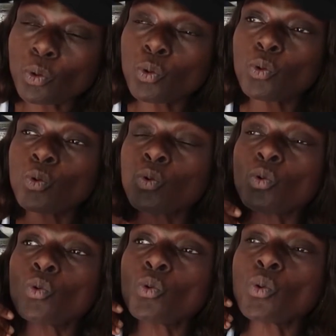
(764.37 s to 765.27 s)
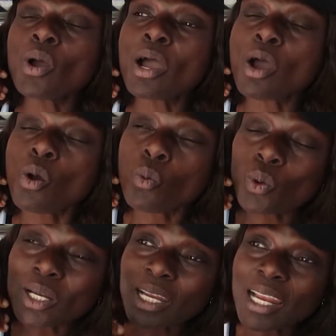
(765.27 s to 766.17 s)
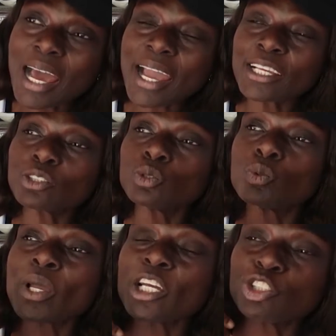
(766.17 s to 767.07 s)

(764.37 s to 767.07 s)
who would like to